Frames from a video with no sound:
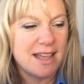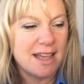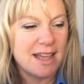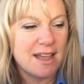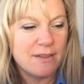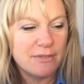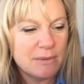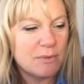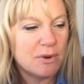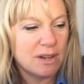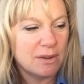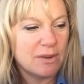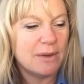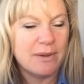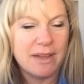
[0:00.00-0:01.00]
every
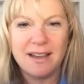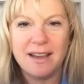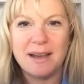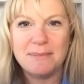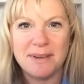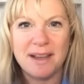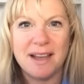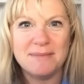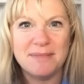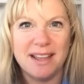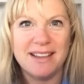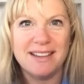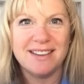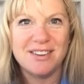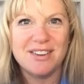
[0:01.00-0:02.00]
morning when I wake up, I'm
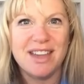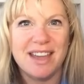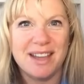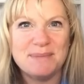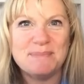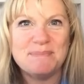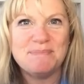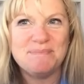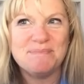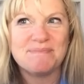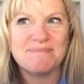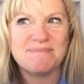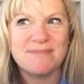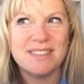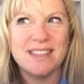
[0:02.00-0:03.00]
like, okay,
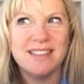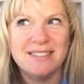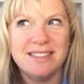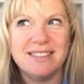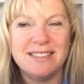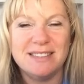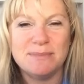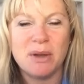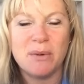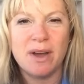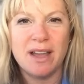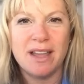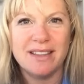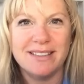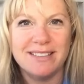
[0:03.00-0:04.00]
this is my why.